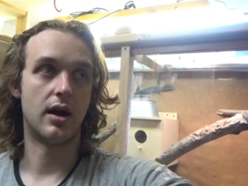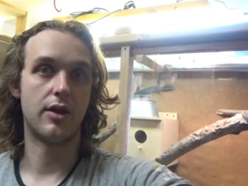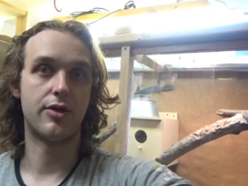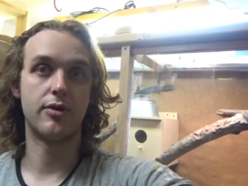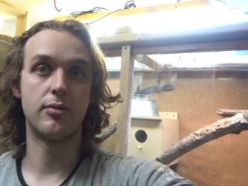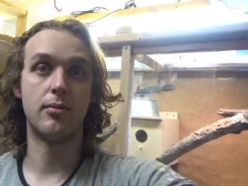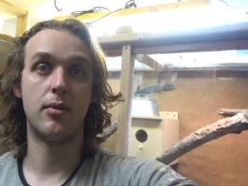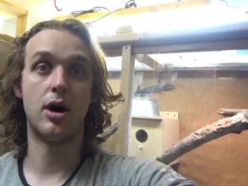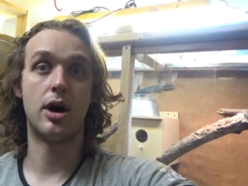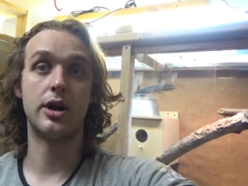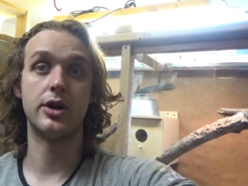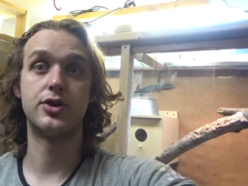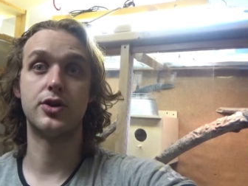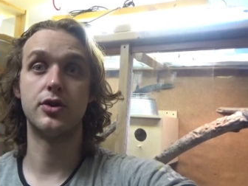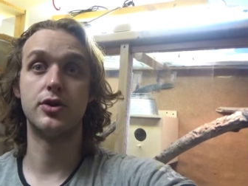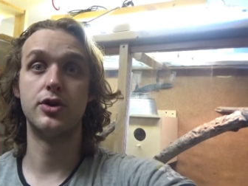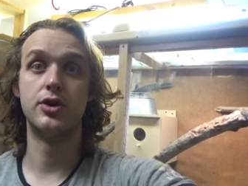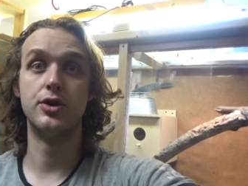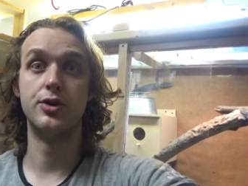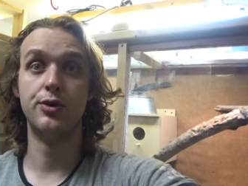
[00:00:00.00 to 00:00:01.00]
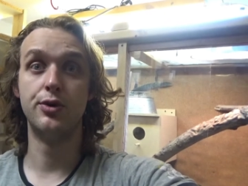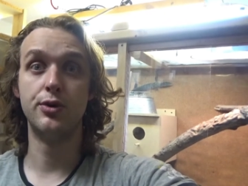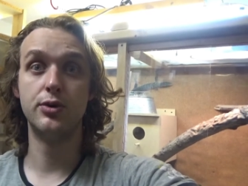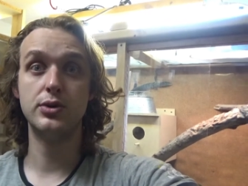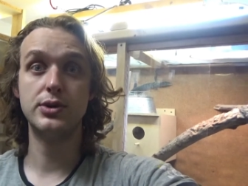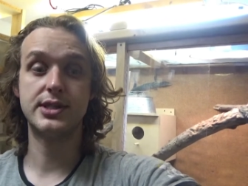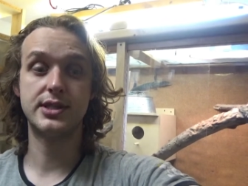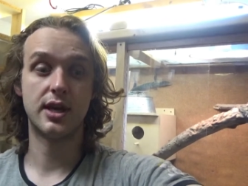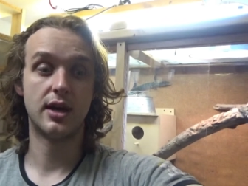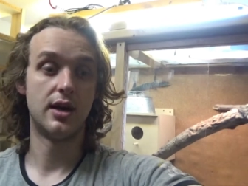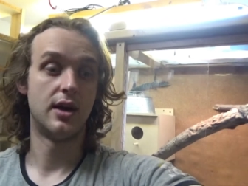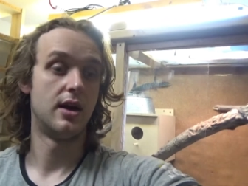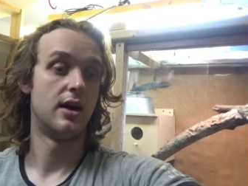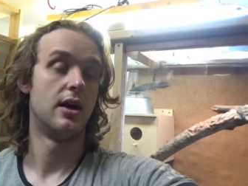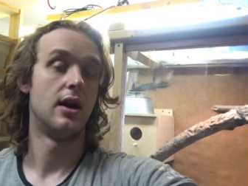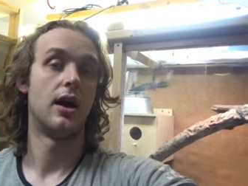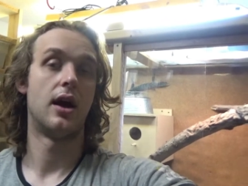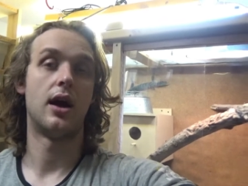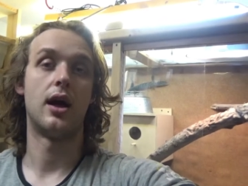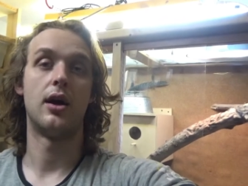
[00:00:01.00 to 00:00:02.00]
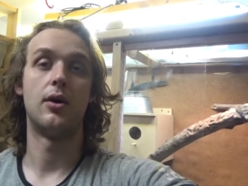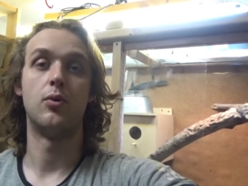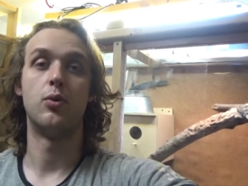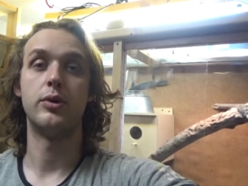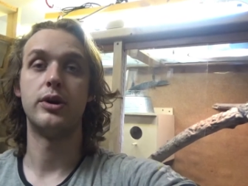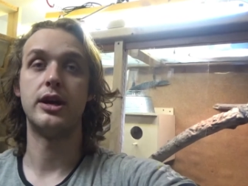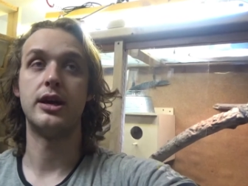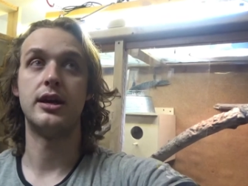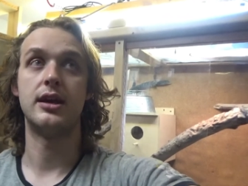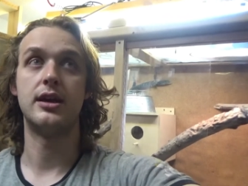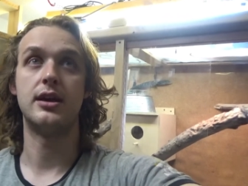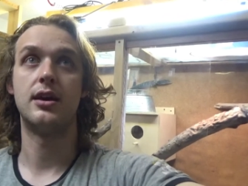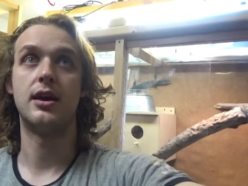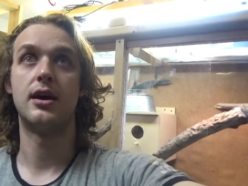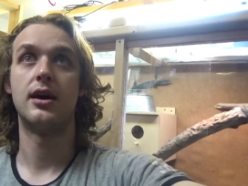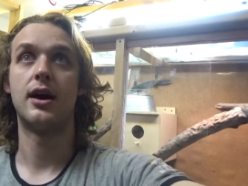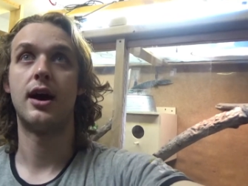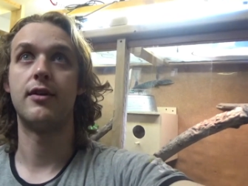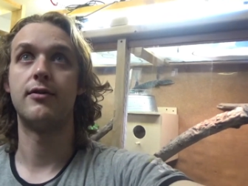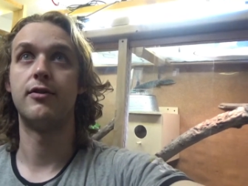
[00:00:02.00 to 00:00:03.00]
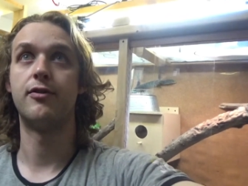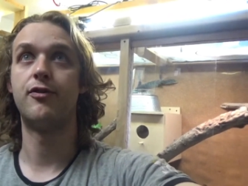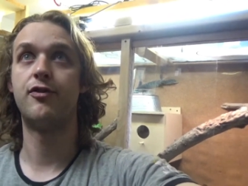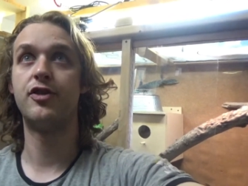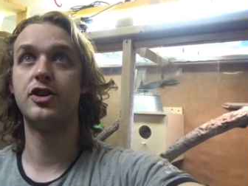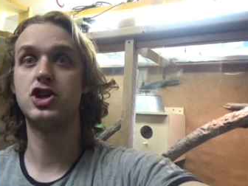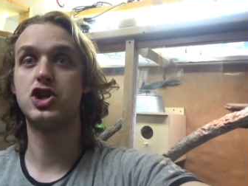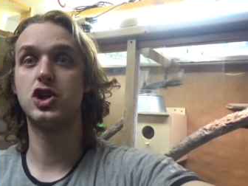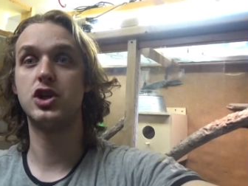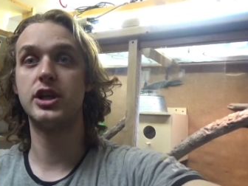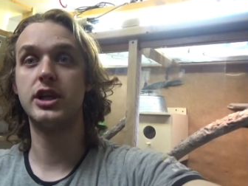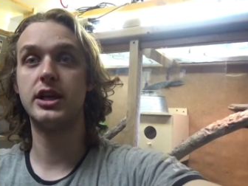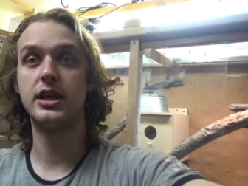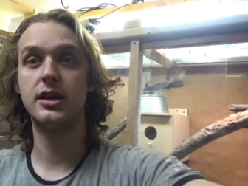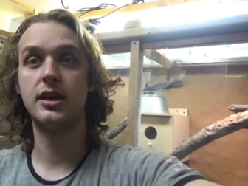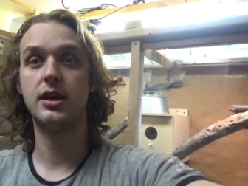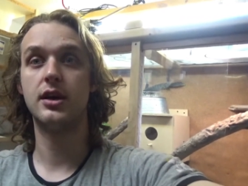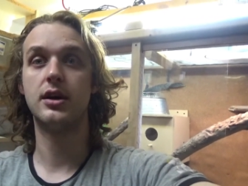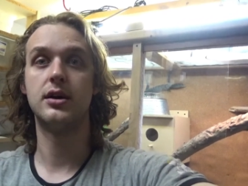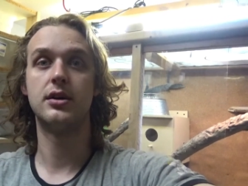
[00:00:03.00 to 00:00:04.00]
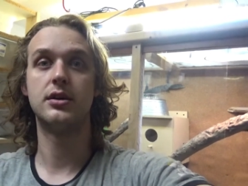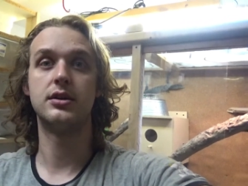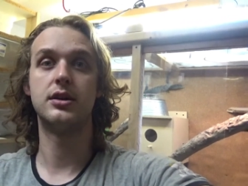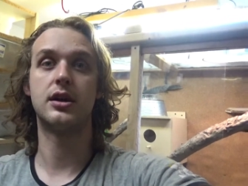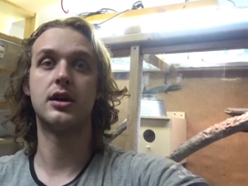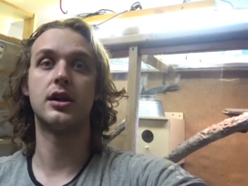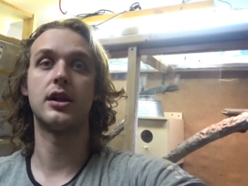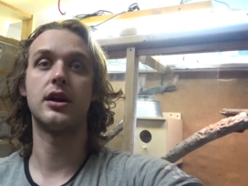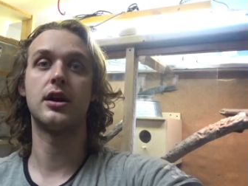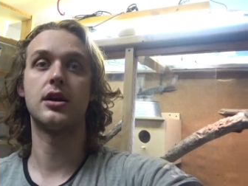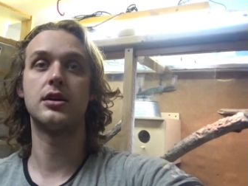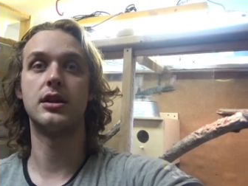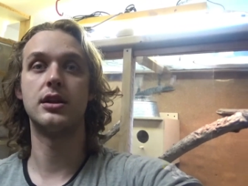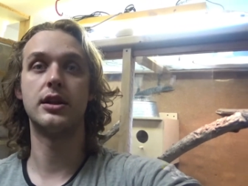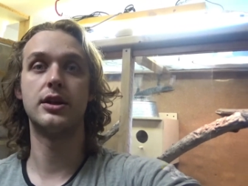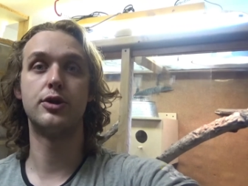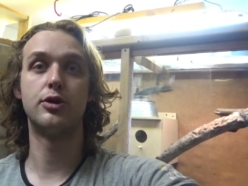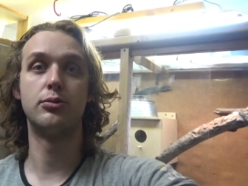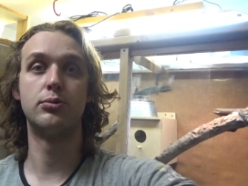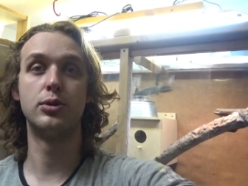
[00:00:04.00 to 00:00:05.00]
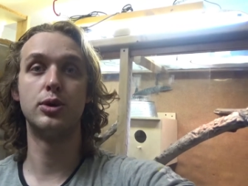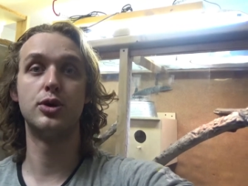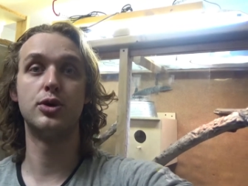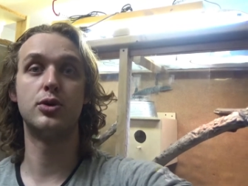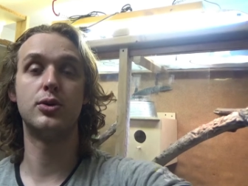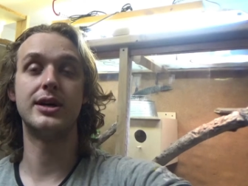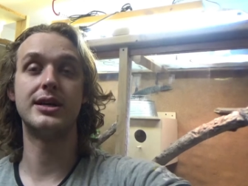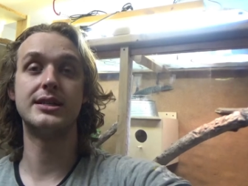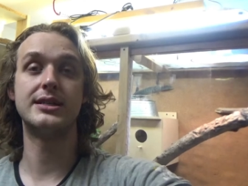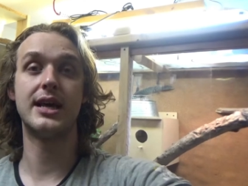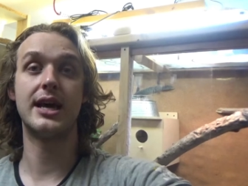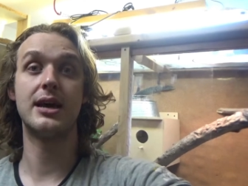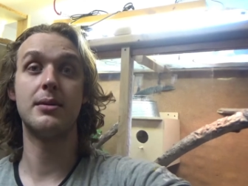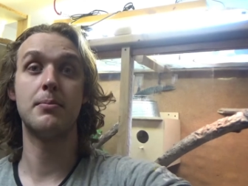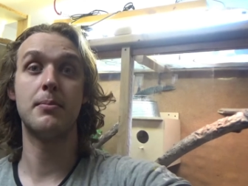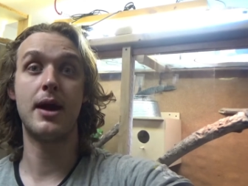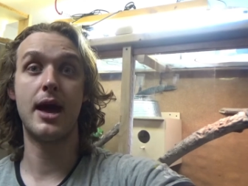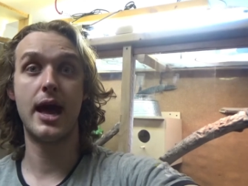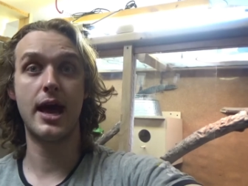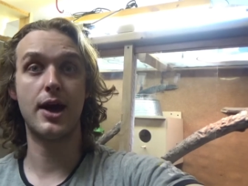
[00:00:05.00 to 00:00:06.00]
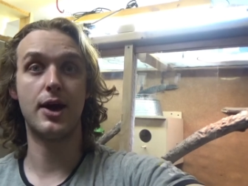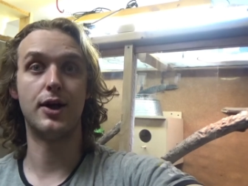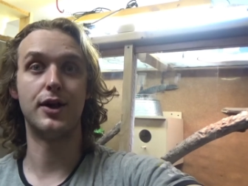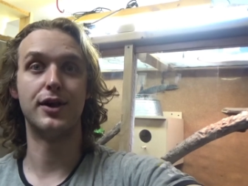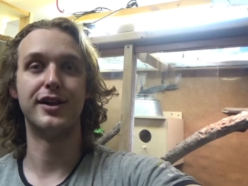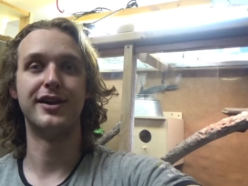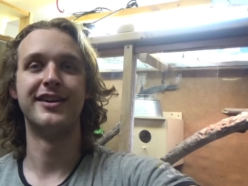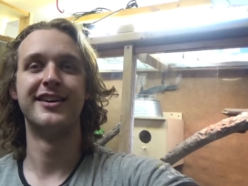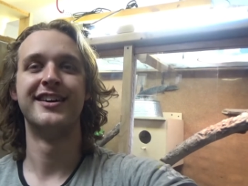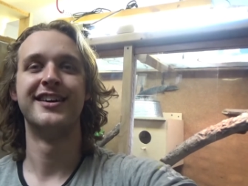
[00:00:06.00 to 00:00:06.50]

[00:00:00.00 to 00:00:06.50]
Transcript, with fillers: other monitor news, we have officially declared that Little Blue is a male.